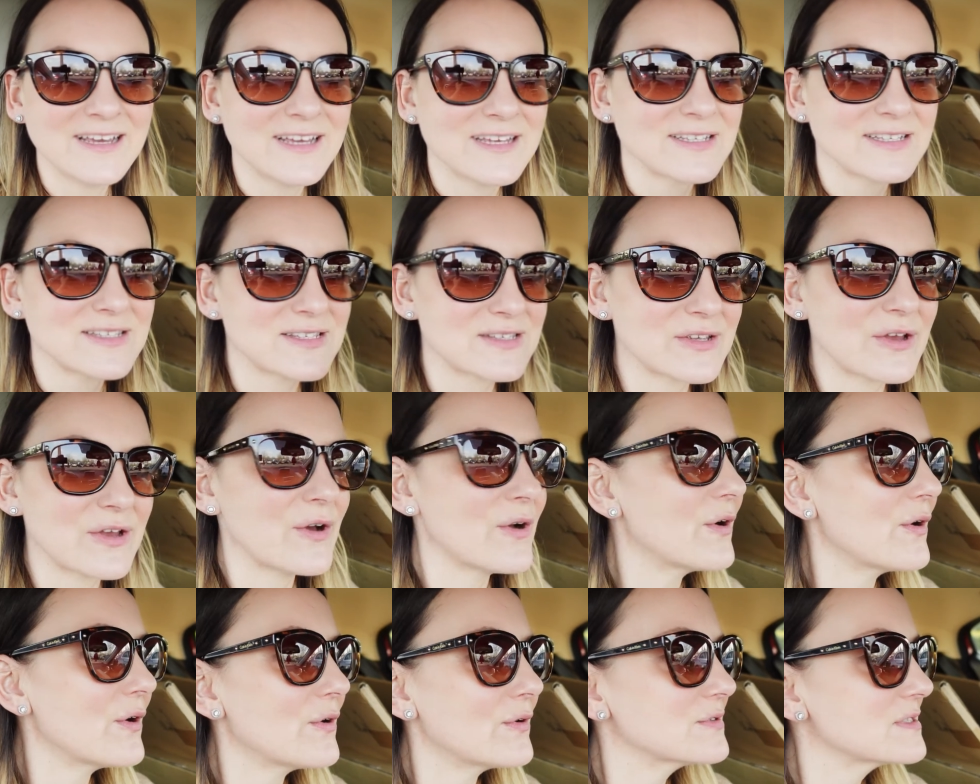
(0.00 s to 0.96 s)

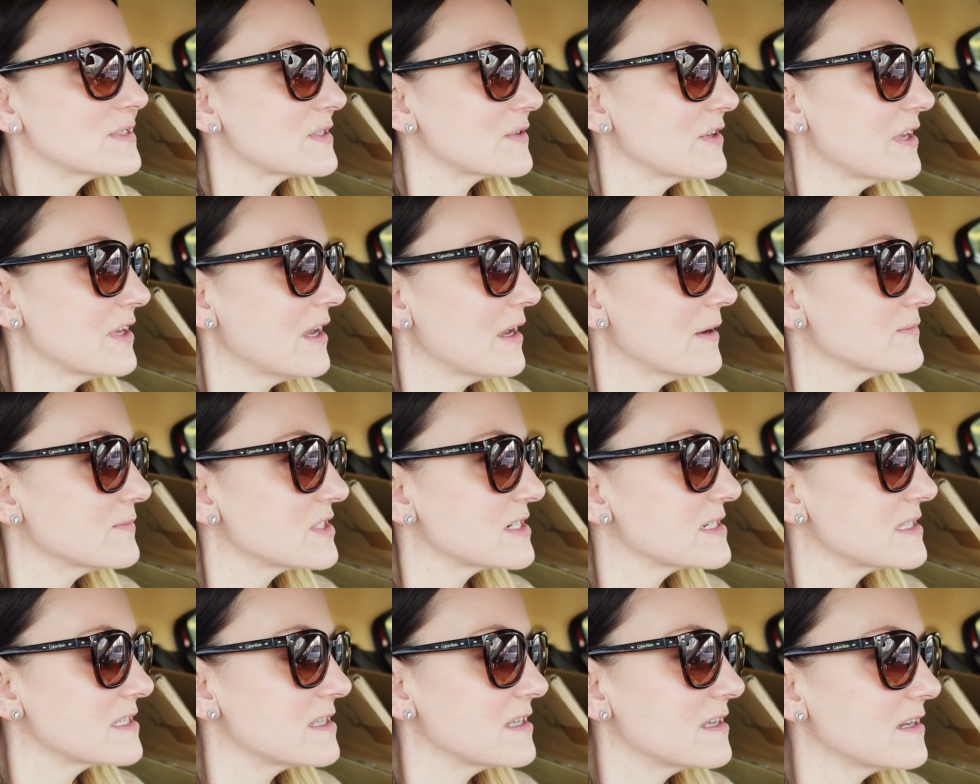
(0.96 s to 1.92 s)
So yeah, I'm
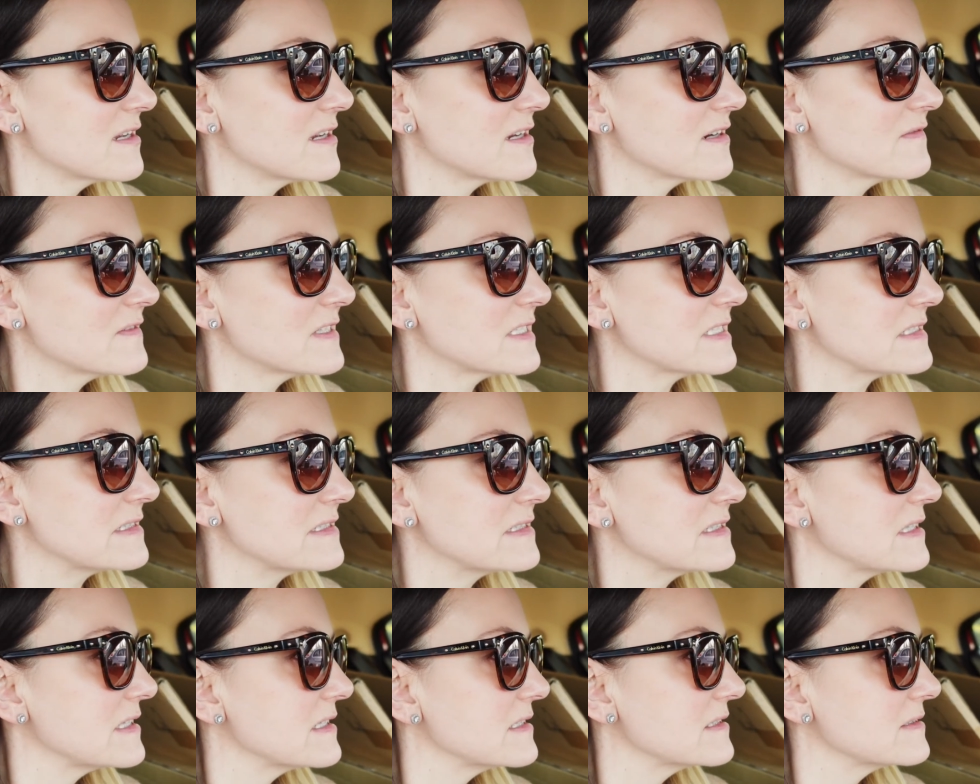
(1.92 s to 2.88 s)
just here and
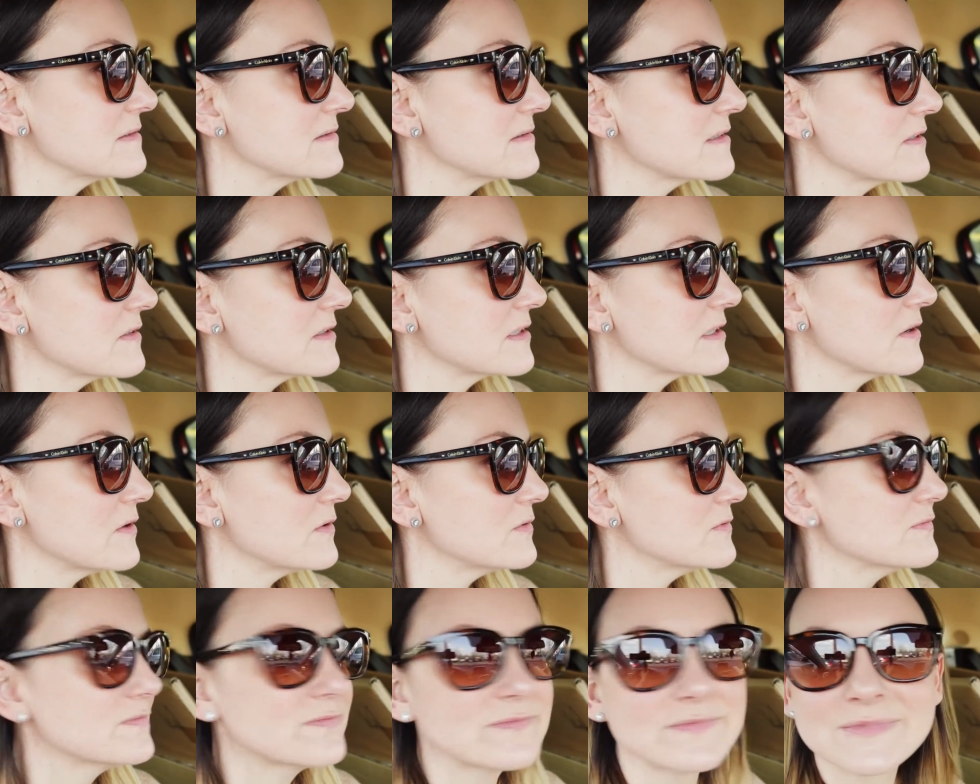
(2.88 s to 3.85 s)
then gonna go
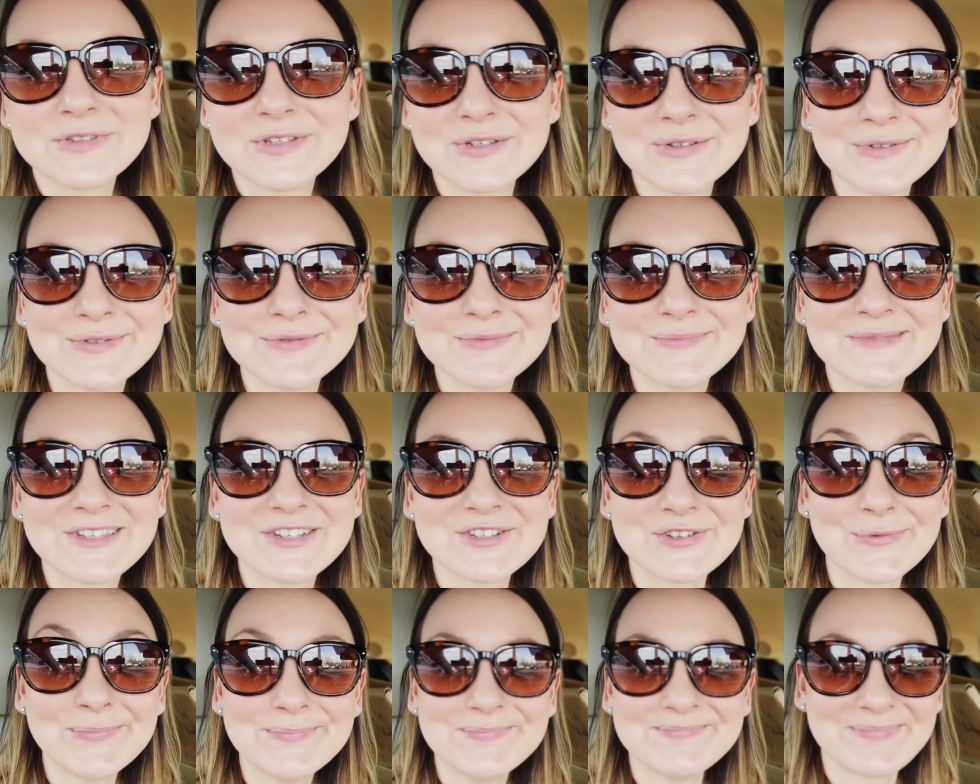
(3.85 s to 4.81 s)
to the
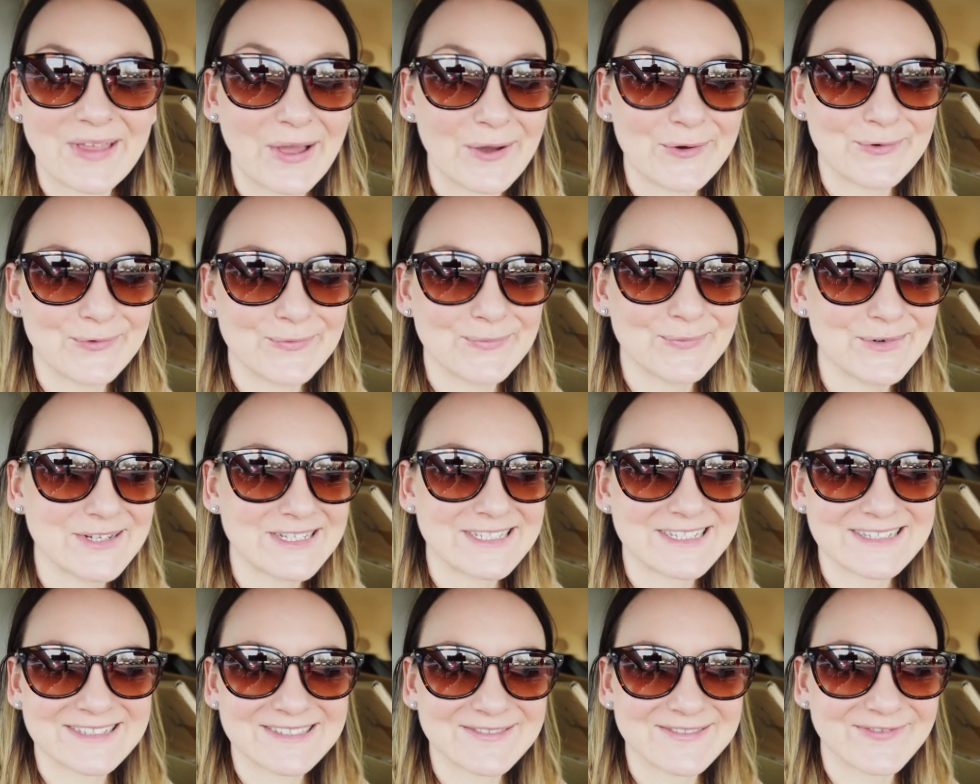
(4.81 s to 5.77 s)
shop now, which
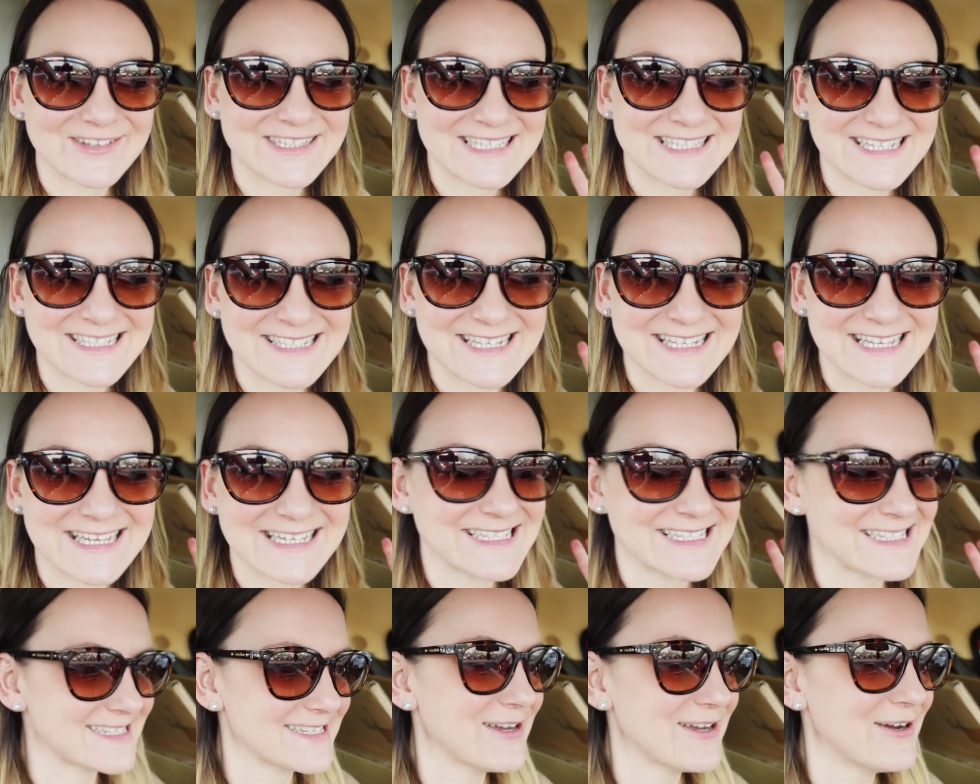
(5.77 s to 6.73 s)
is fantastic.
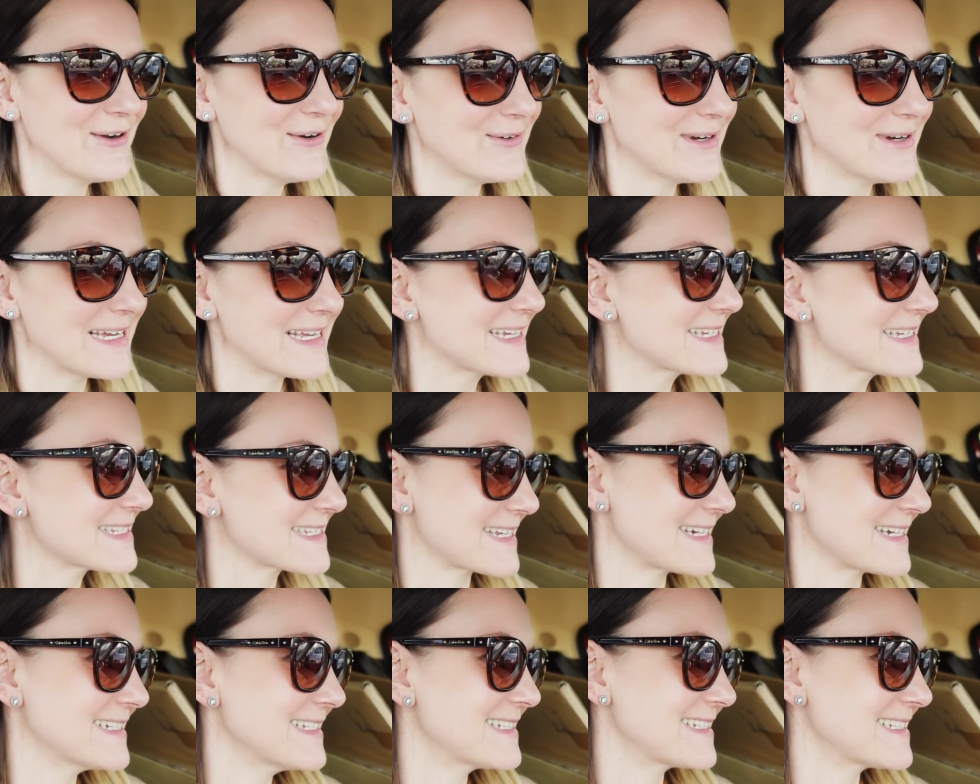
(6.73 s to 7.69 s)
So
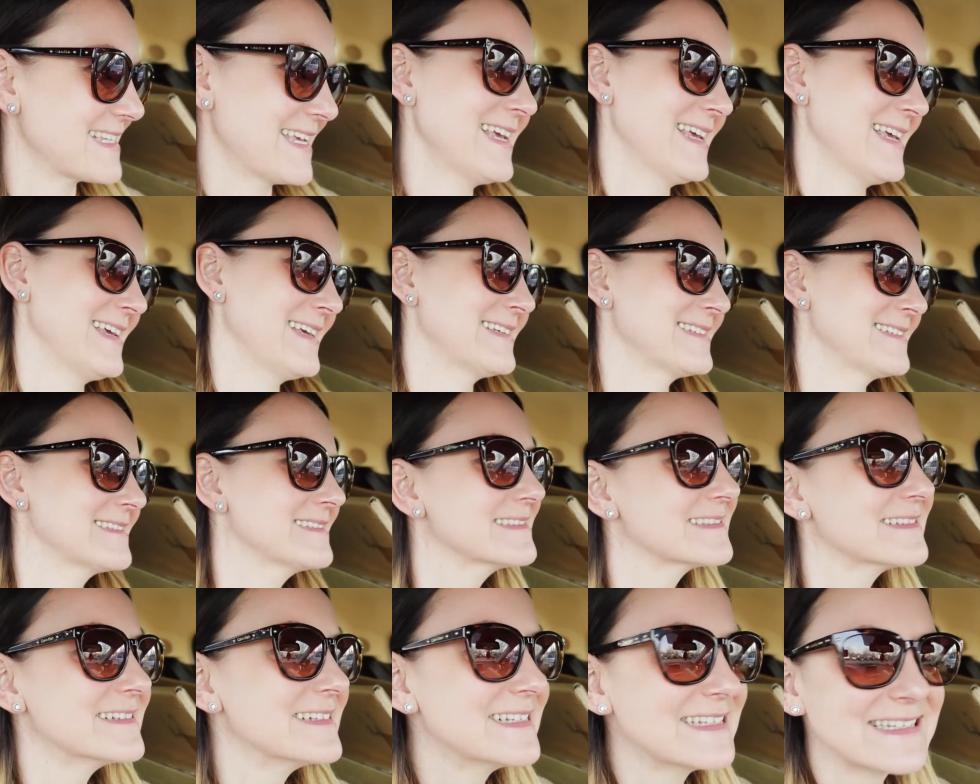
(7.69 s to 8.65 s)
exciting.
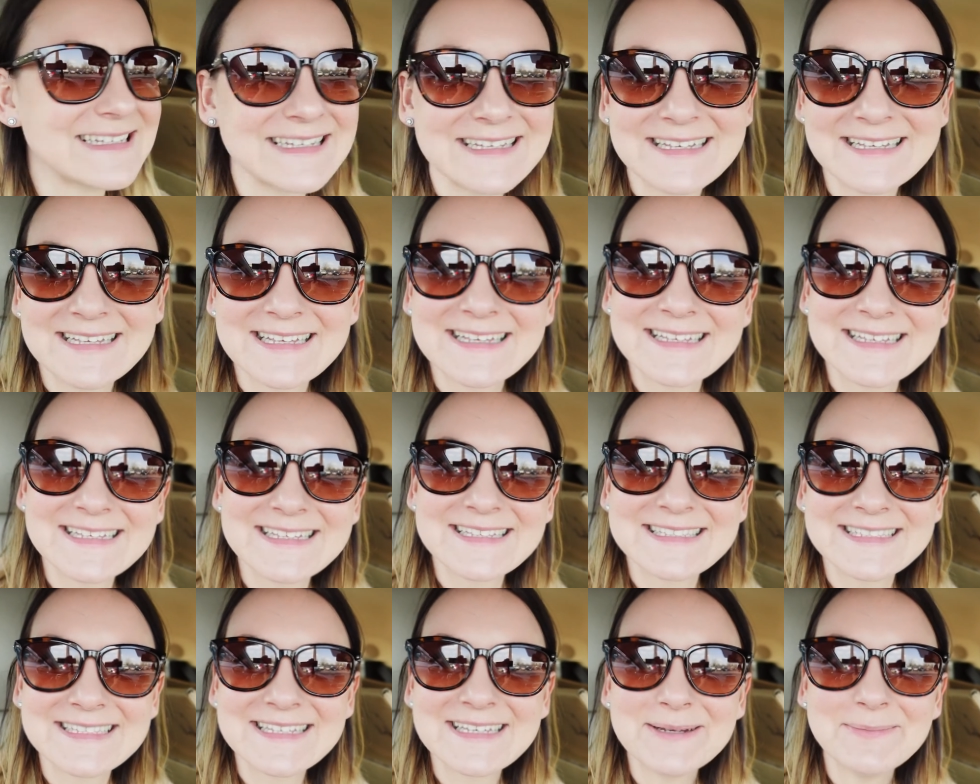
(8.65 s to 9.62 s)

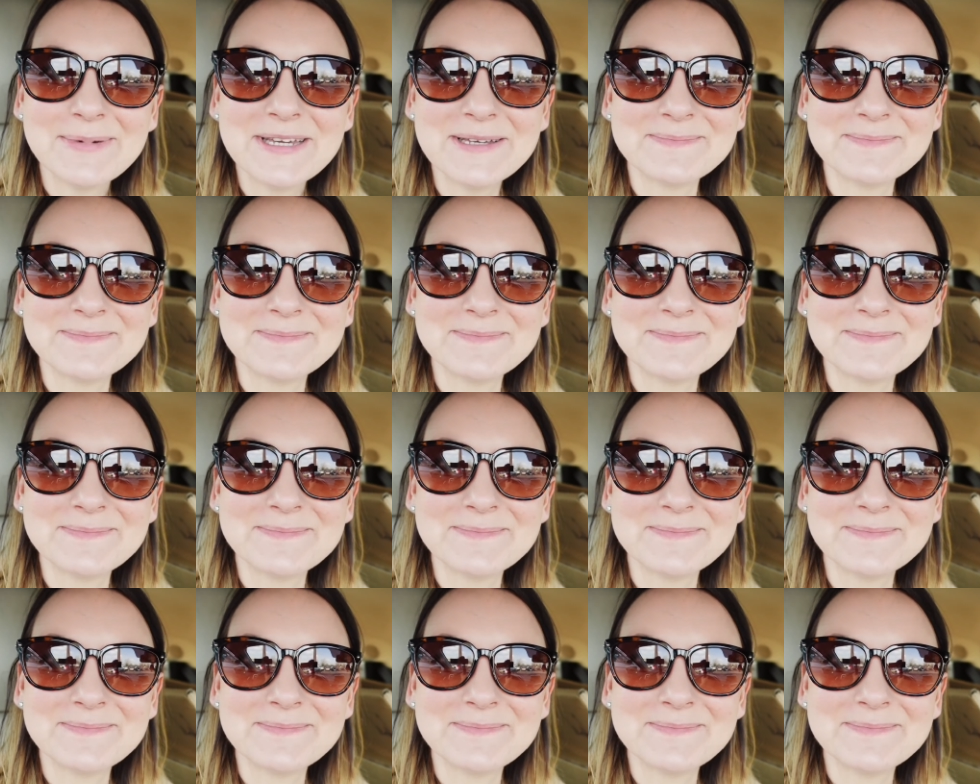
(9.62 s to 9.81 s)
See you in a bit.